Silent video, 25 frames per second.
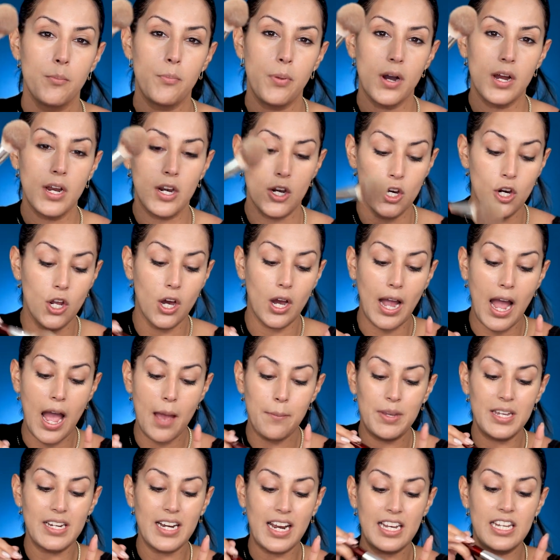But look, I
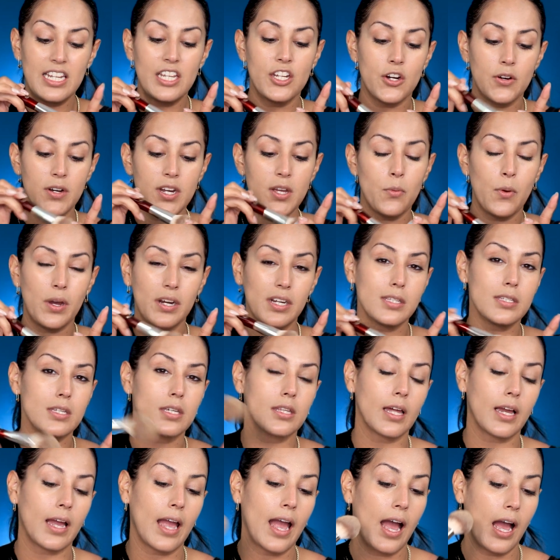mean, I literally went into
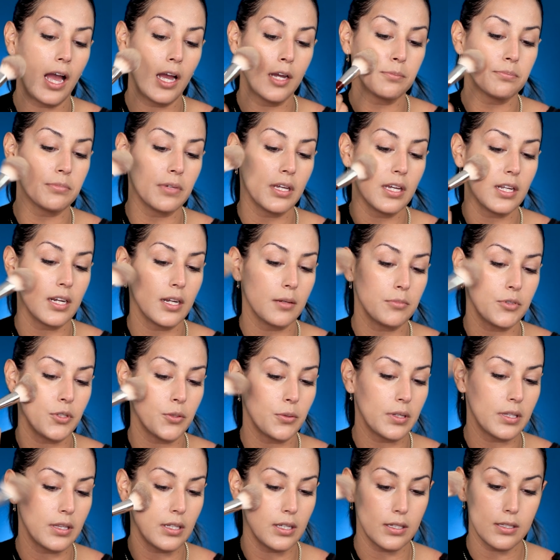the cap and I'm
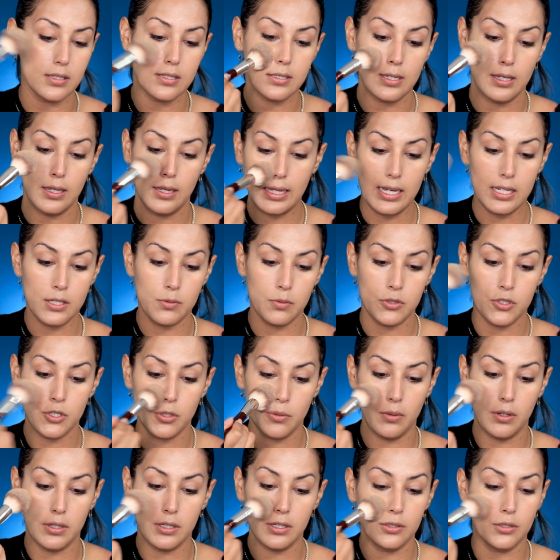doing this. That's what
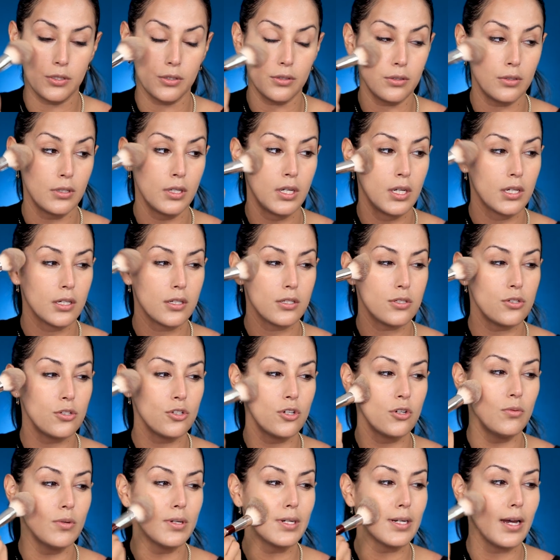you wanna do because you
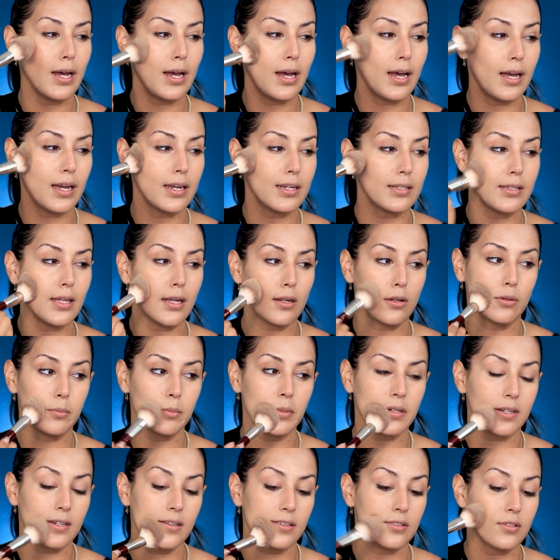don't want to hide that
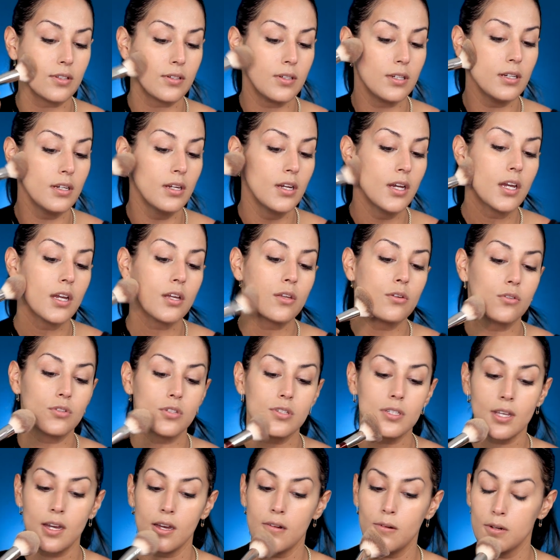luminosity. You
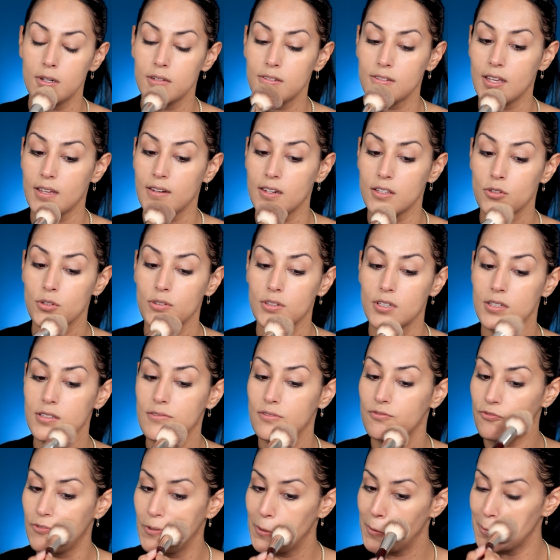just kind of want to set it so it
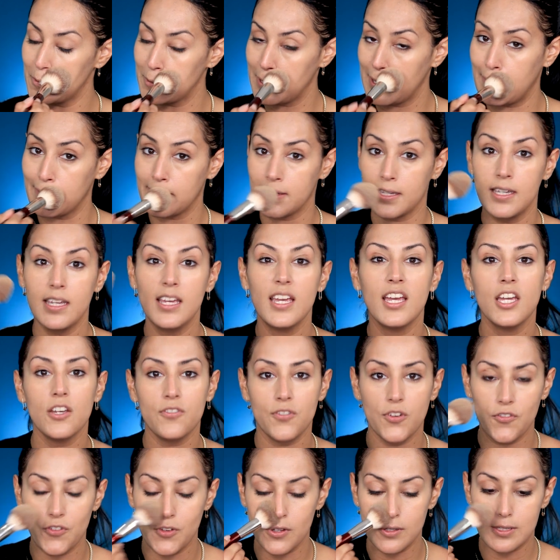doesn't feel tacky
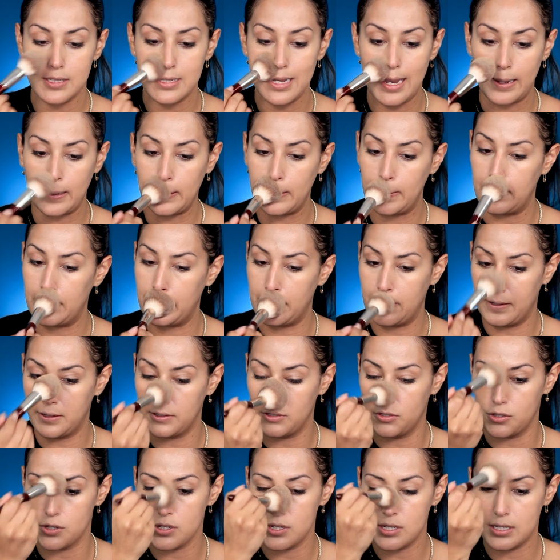if it feels tacky
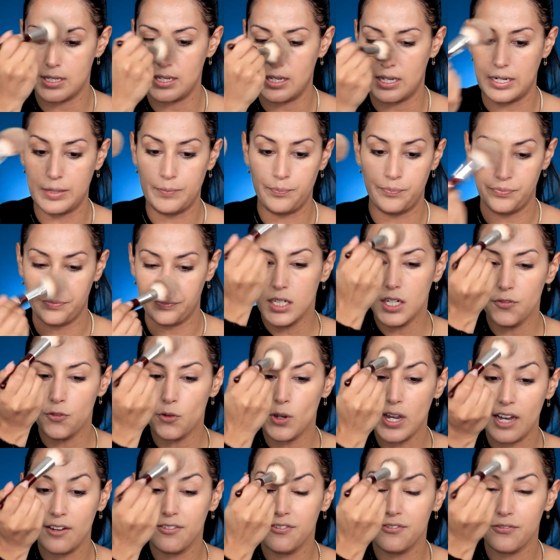on your skin. And if
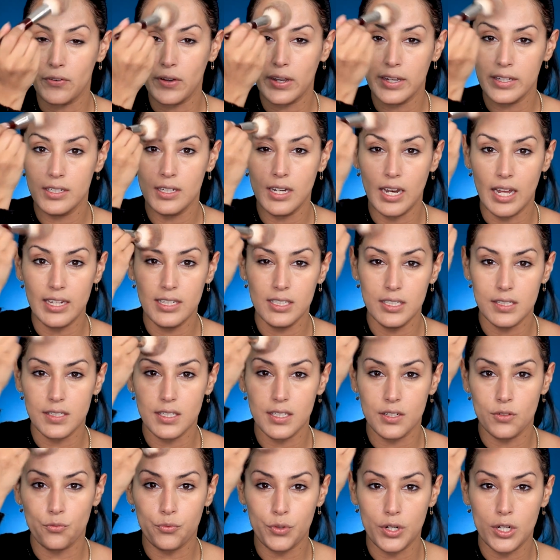you have fine lines
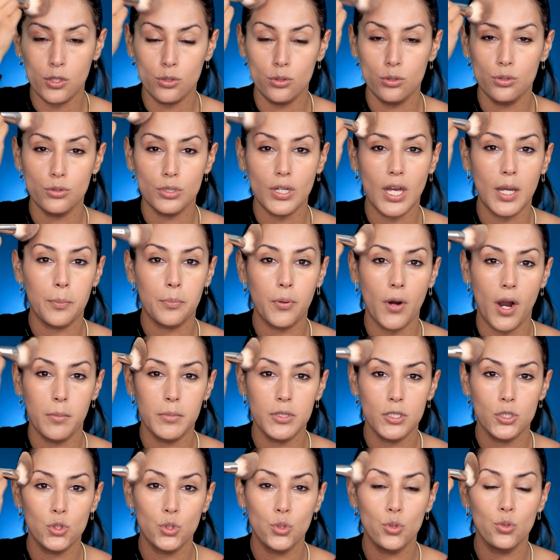and wrinkles, I
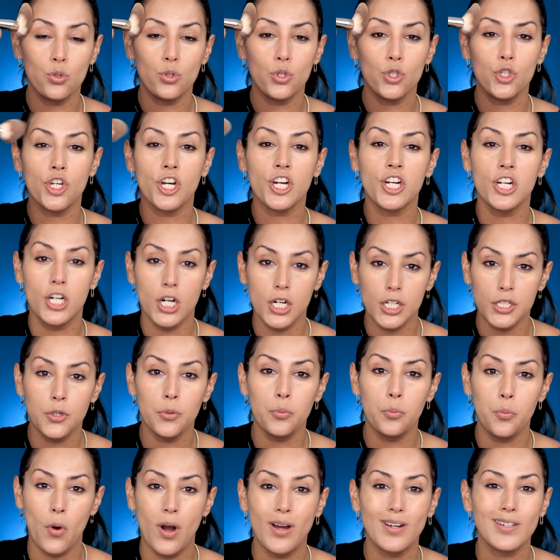promise you, you're gonna
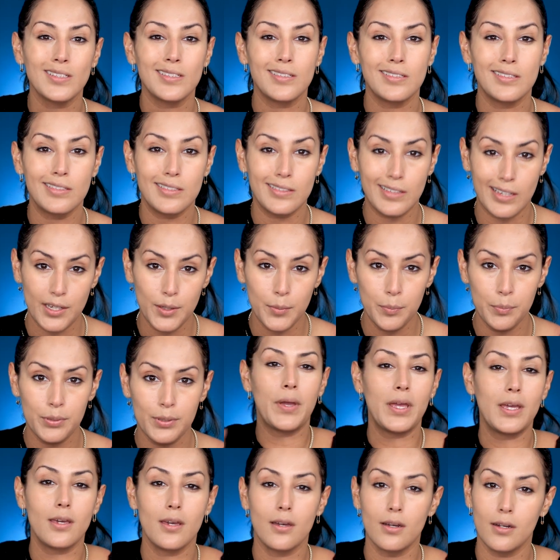want to skip
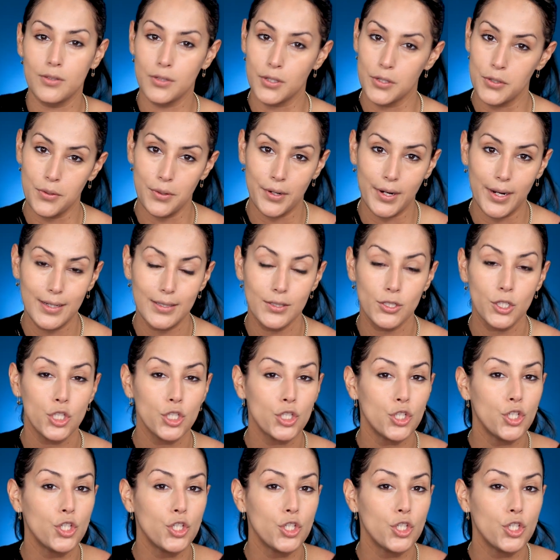baking under your eyes.